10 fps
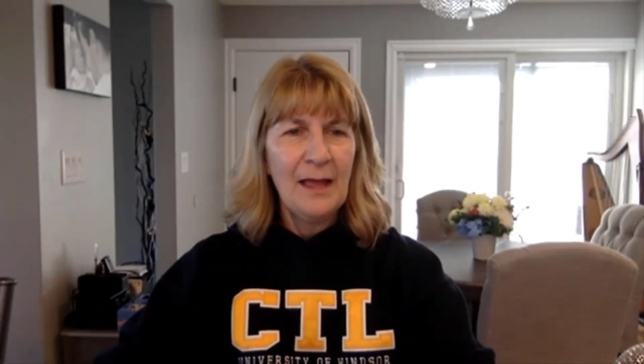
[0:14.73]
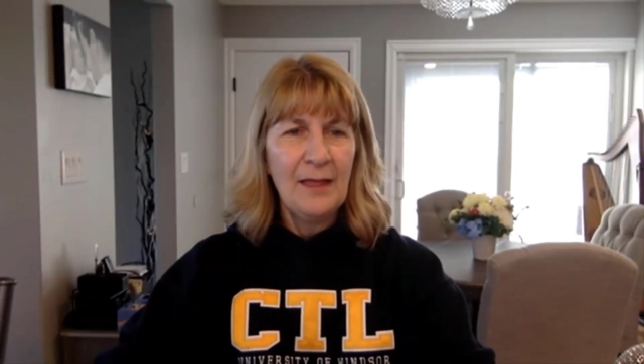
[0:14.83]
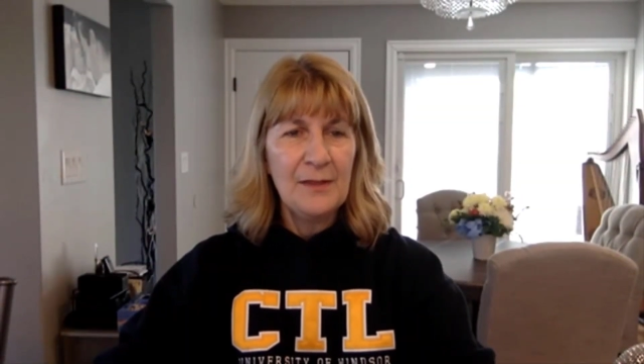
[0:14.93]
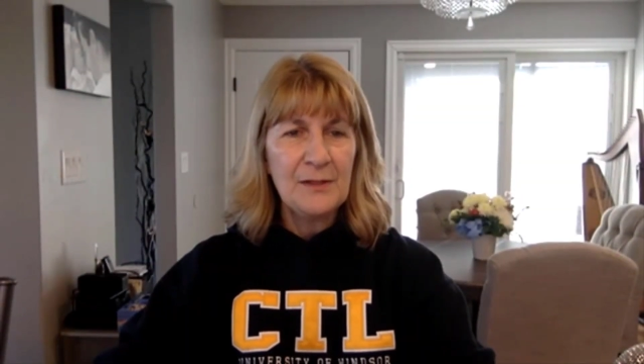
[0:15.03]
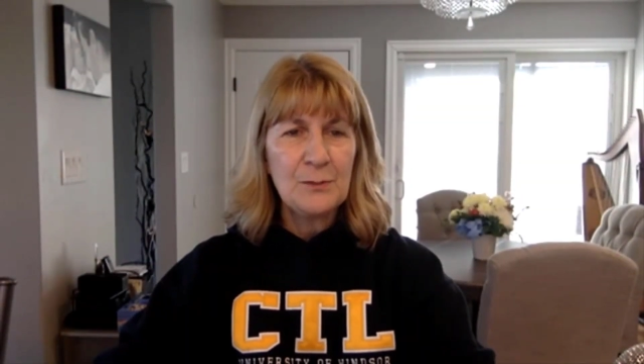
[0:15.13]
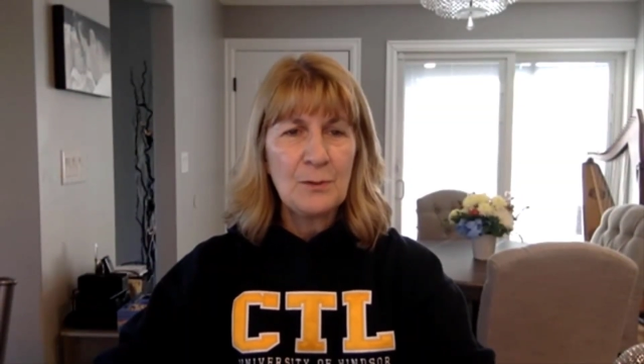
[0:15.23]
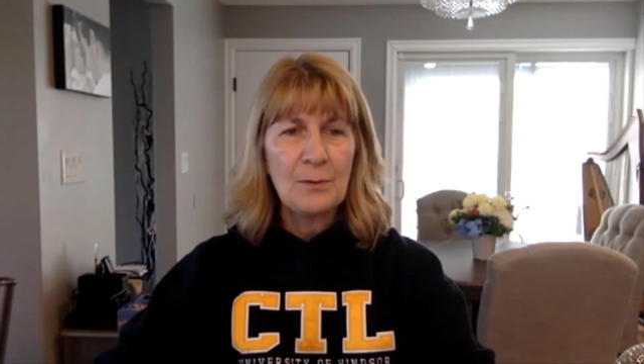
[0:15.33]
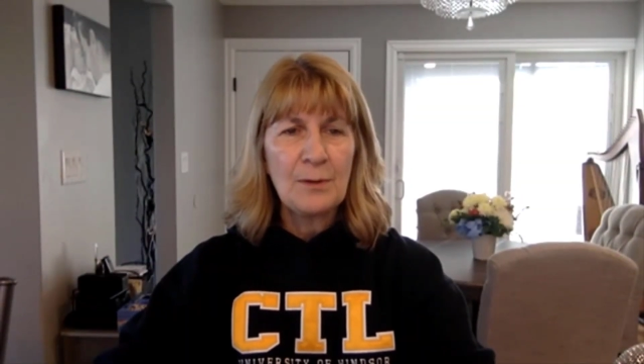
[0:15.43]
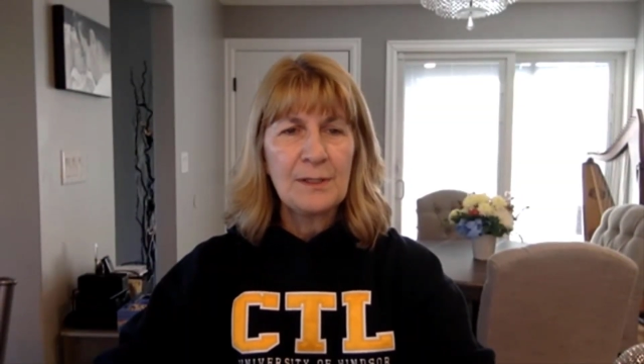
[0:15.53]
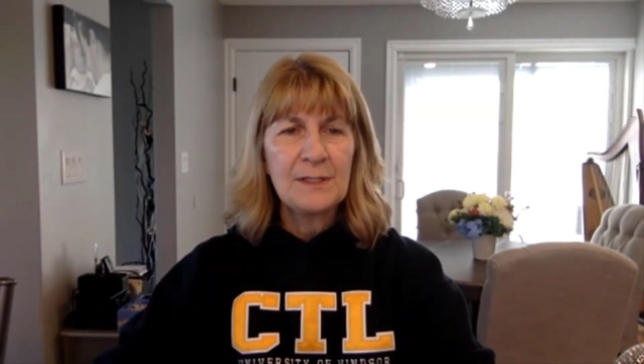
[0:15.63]
This is where
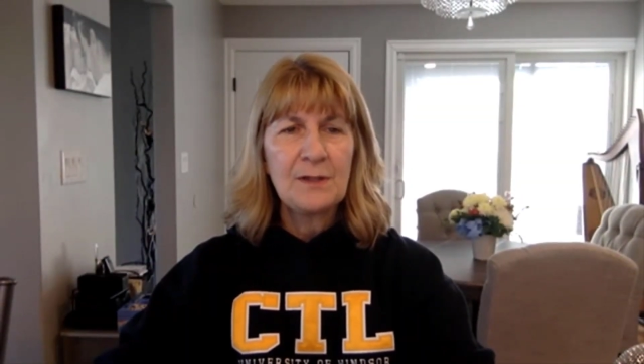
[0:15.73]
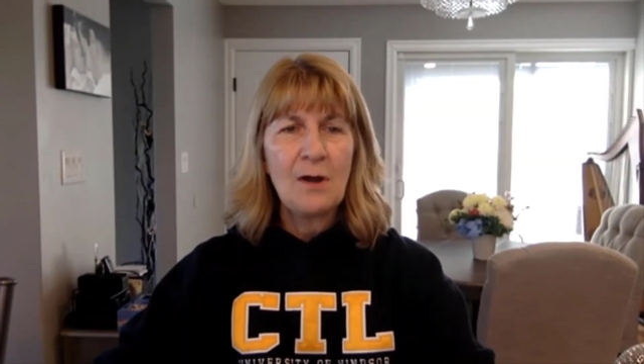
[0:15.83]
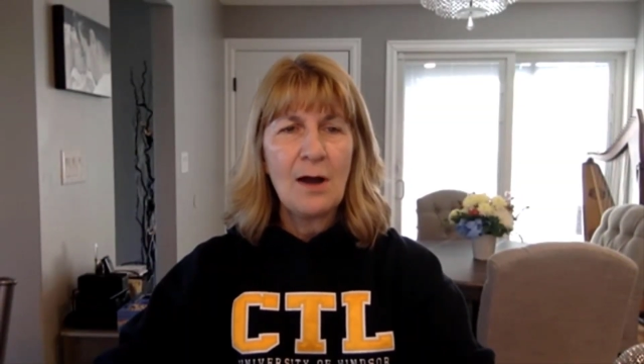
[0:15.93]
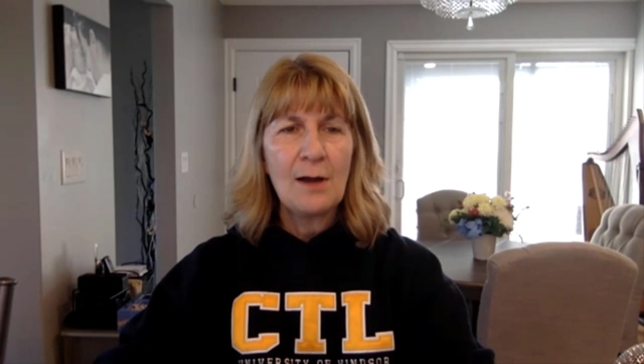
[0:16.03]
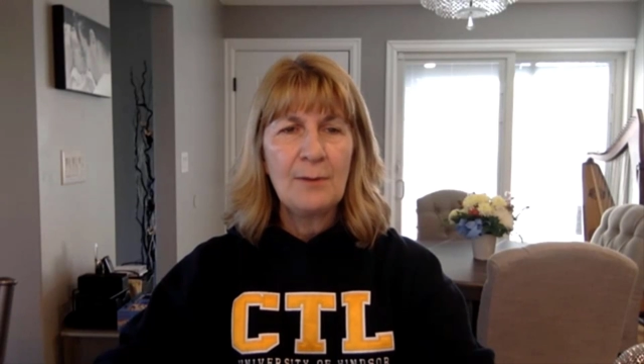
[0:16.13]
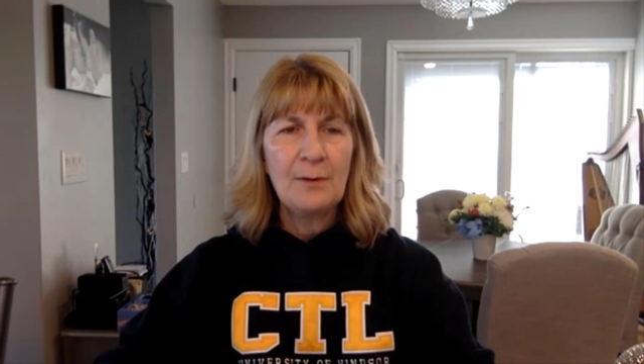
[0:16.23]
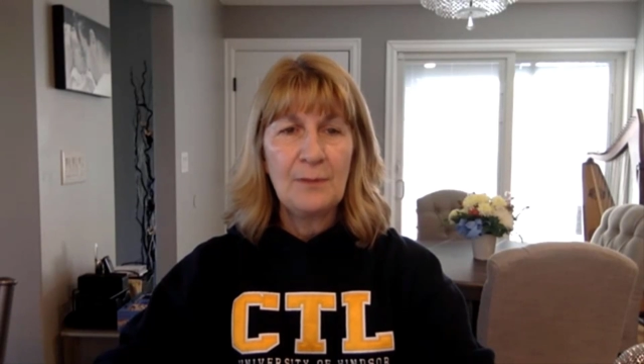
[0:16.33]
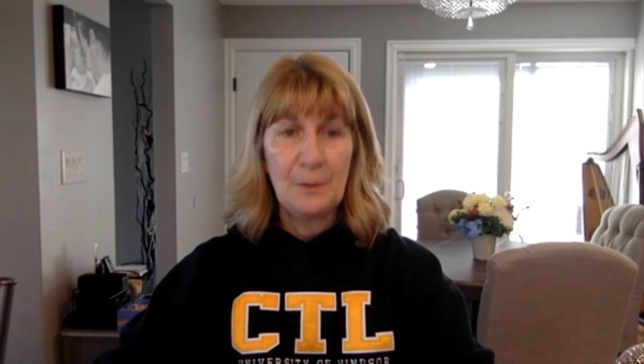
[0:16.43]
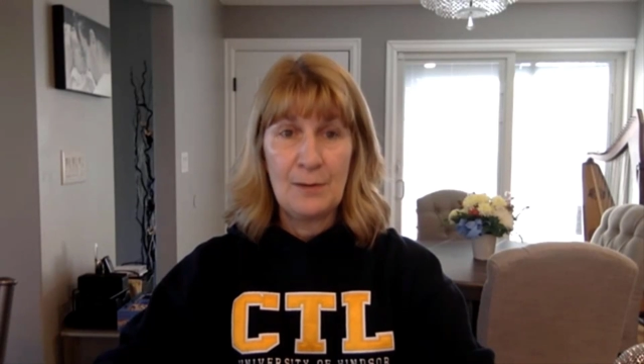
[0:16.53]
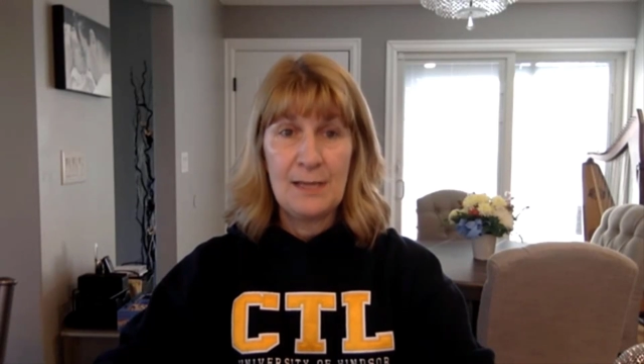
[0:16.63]
we're going to talk
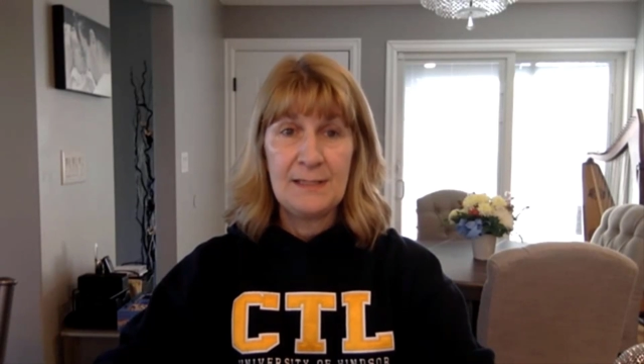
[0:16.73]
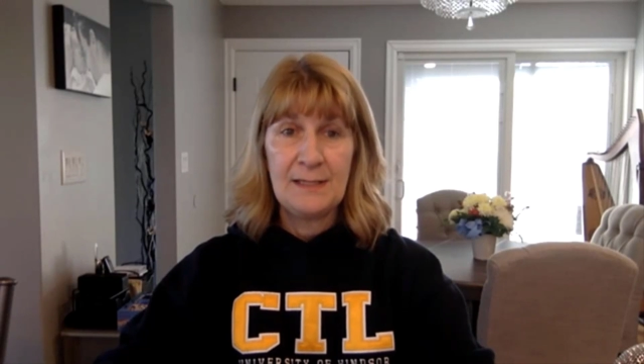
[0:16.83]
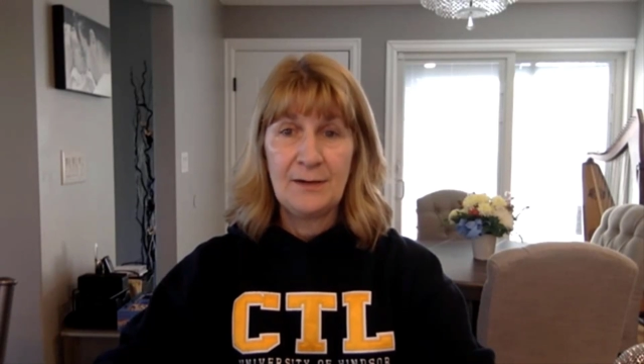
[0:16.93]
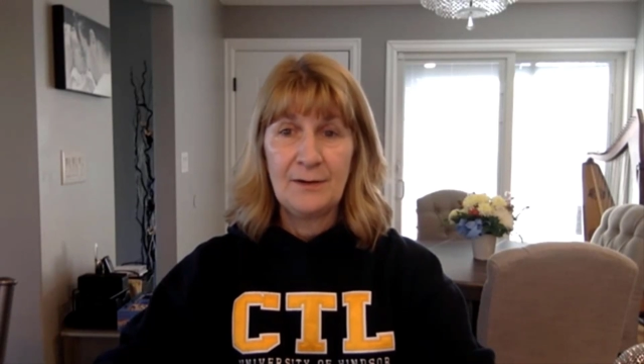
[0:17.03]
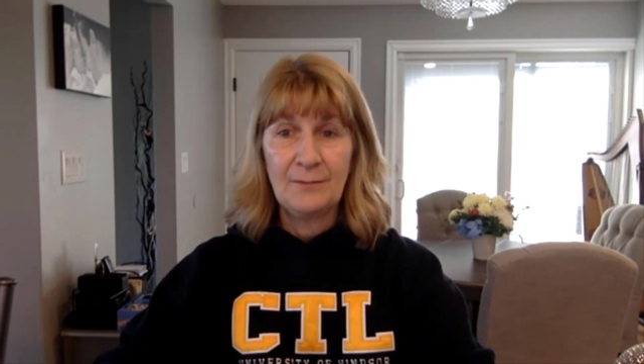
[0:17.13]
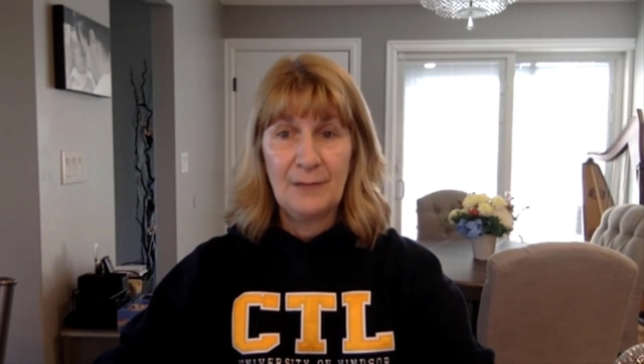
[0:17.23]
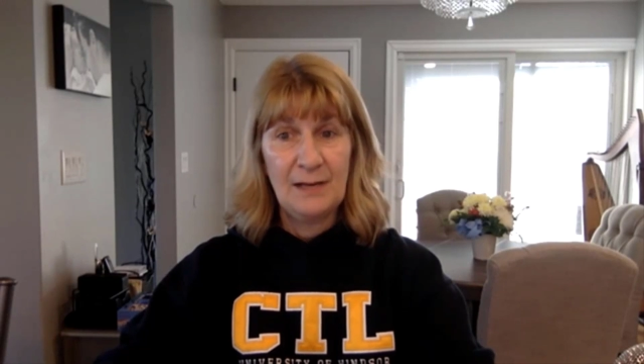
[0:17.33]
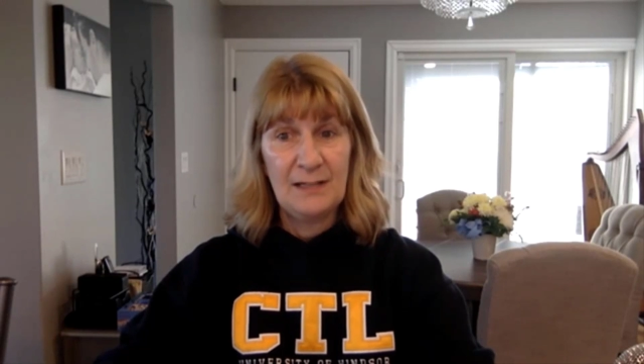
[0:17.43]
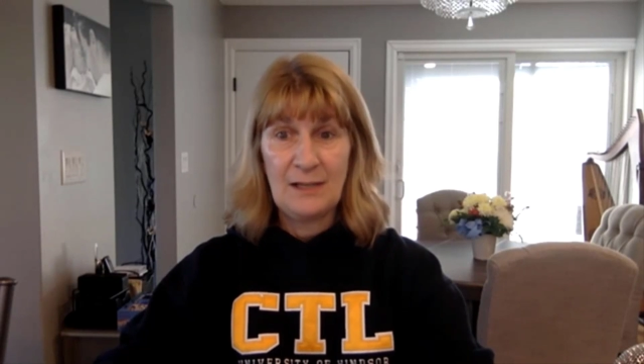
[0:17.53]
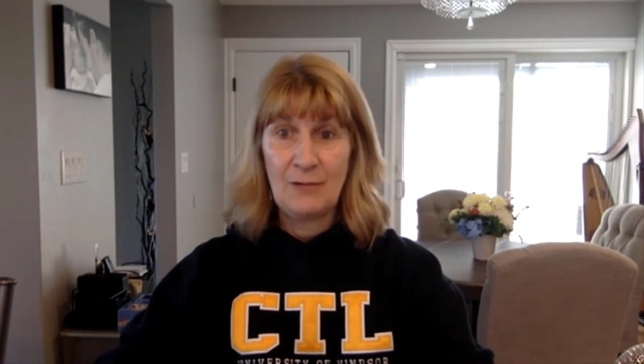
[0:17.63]
about the Grade Center,
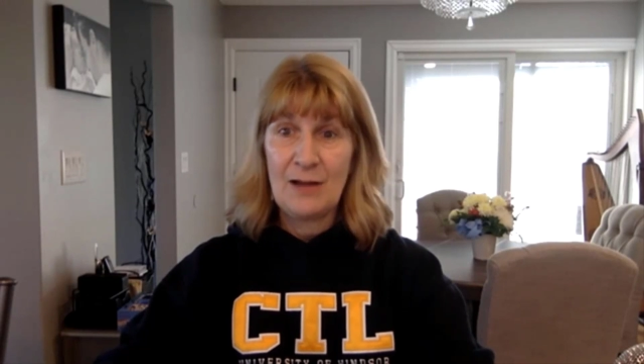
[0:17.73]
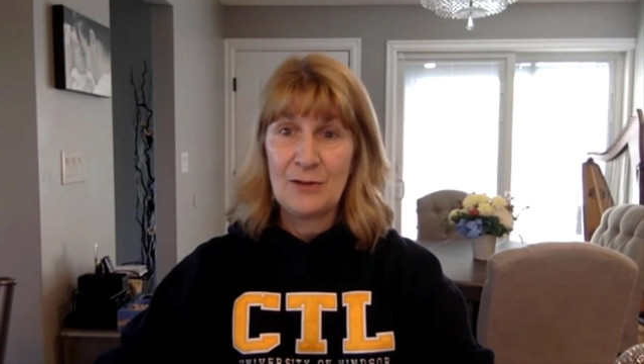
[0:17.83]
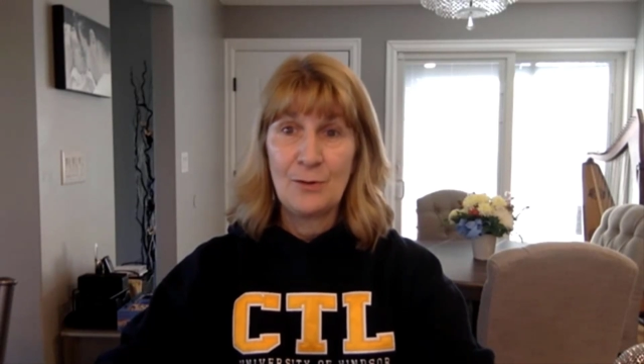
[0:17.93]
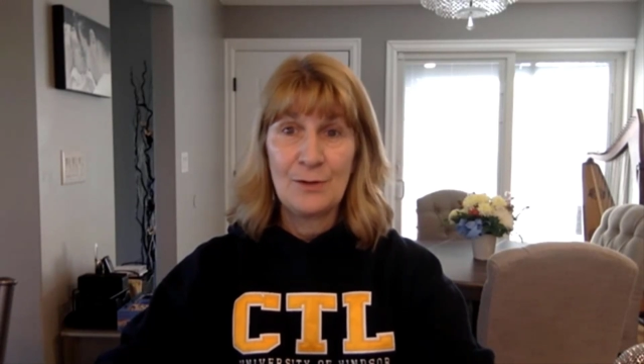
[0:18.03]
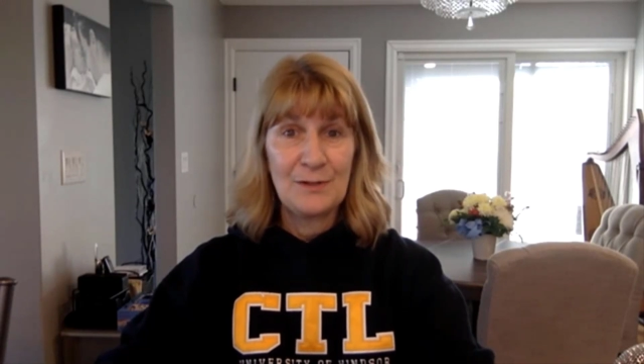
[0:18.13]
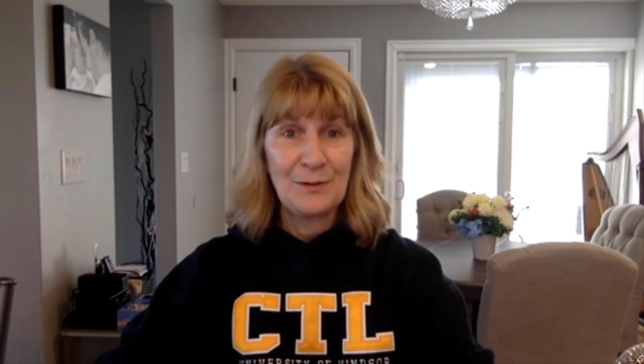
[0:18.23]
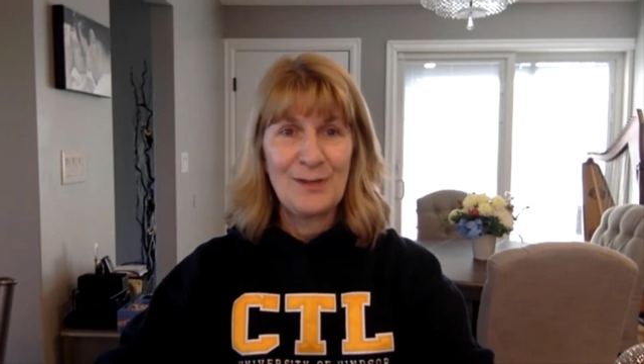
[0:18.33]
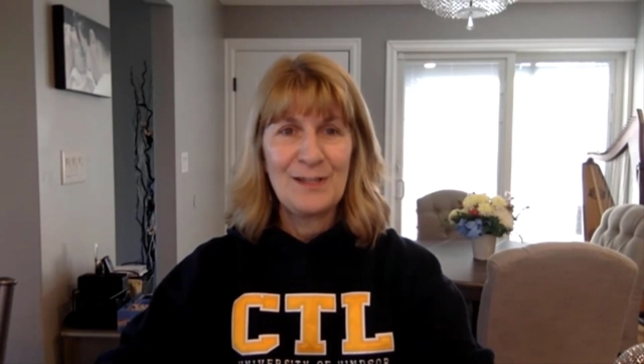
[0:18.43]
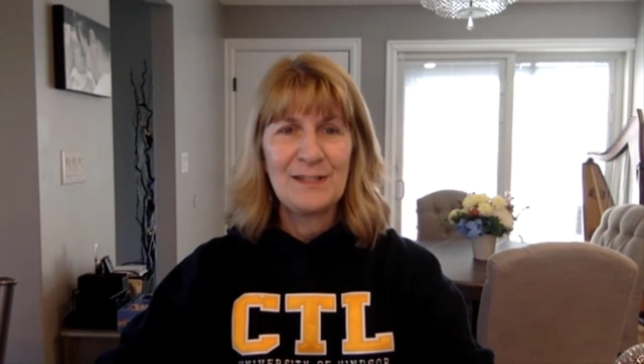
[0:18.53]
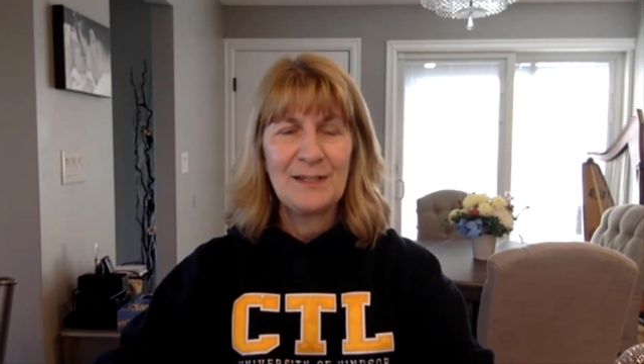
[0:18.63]
and it's a crash course in the
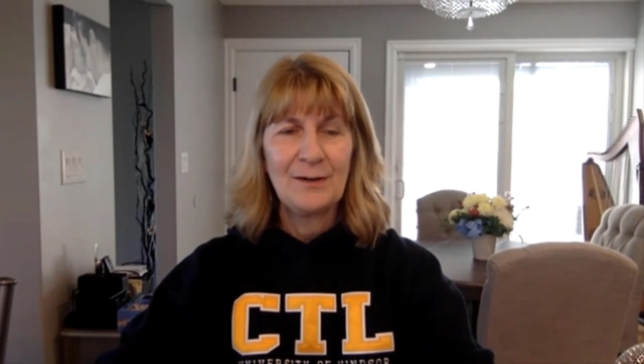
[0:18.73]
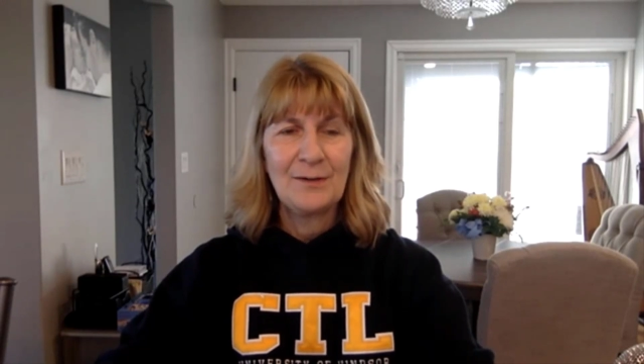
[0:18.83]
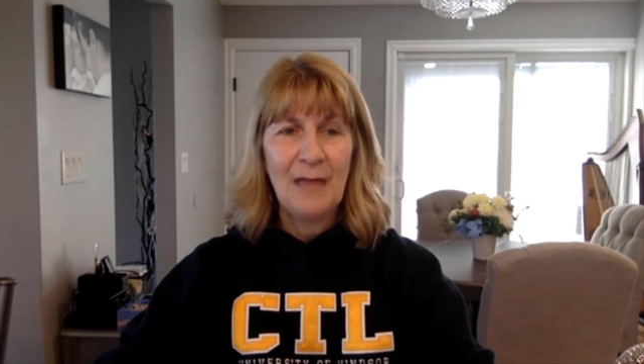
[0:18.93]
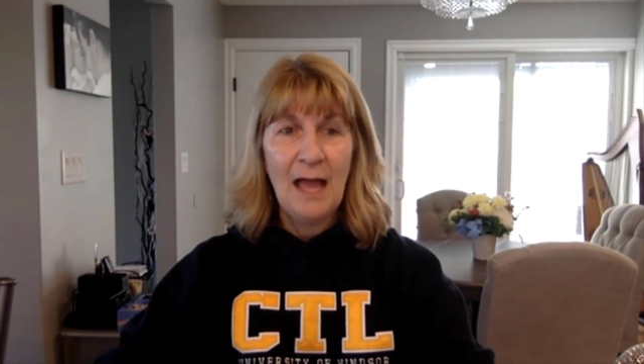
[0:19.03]
Grade Center.